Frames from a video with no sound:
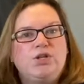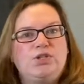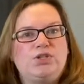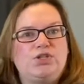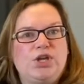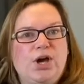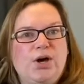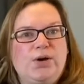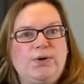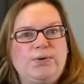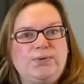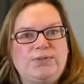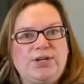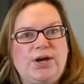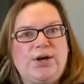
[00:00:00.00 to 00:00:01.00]

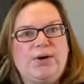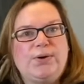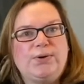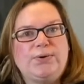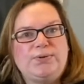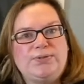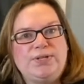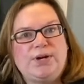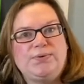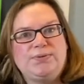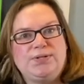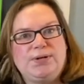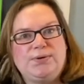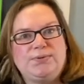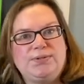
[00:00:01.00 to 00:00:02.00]
Do, do, do,
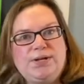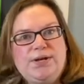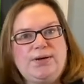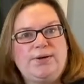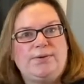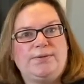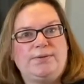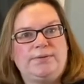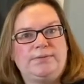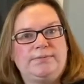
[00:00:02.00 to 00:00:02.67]
do, do.